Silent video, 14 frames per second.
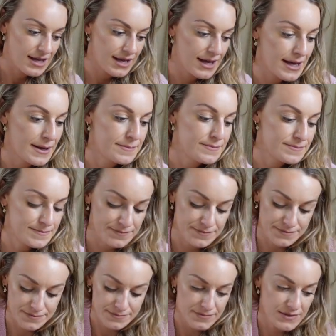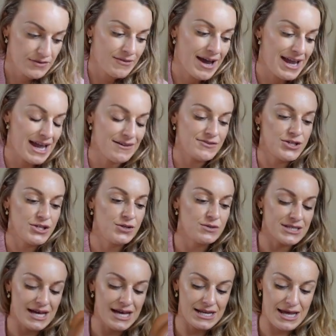Um, right, I have two
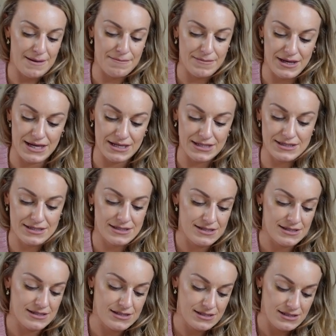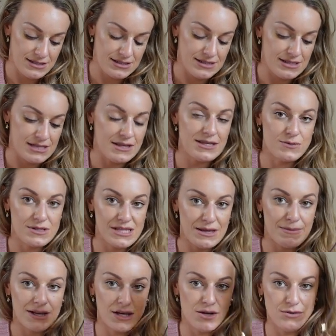tan handbags. Now this was like
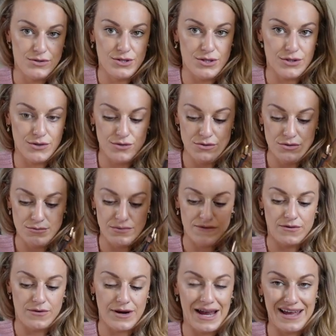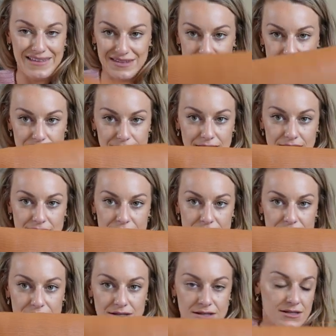my go-to before I had this one.
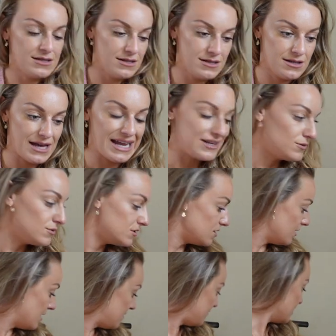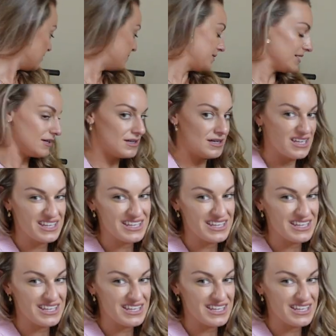And I also have like a big